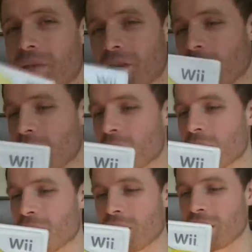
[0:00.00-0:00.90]
out of its way to
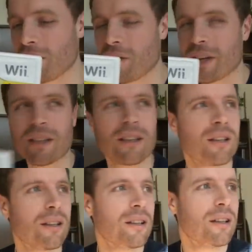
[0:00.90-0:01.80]
be funny,
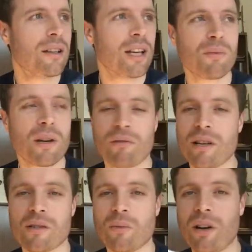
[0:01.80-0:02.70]
that's one of the
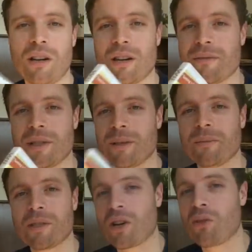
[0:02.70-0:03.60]
reasons why I
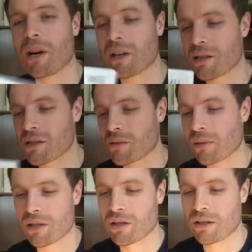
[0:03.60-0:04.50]
love Skull Monkeys so
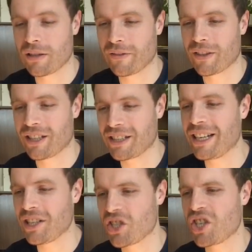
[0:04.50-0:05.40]
much, because
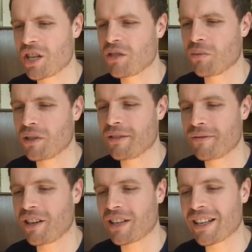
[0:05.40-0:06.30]
it is genuinely
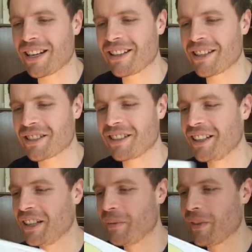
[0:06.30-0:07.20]
funny, and
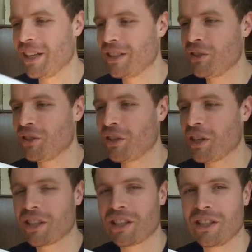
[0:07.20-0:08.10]
it's not
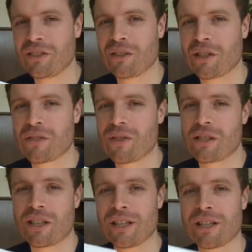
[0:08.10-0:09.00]
like
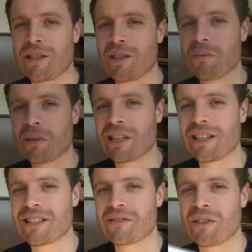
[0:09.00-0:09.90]
sophisticated humour, and
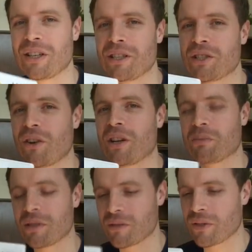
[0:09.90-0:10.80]
it doesn't really try
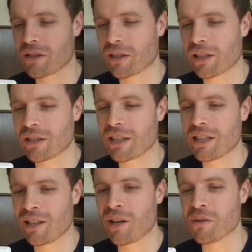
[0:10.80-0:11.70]
to be sophisticated.
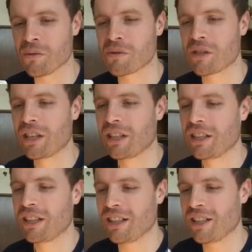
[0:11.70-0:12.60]
It knows
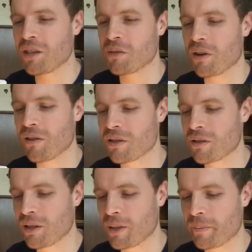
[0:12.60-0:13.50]
where
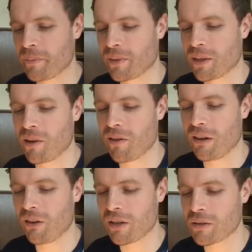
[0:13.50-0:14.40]

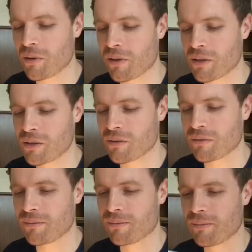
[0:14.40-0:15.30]
it lies, where its sort of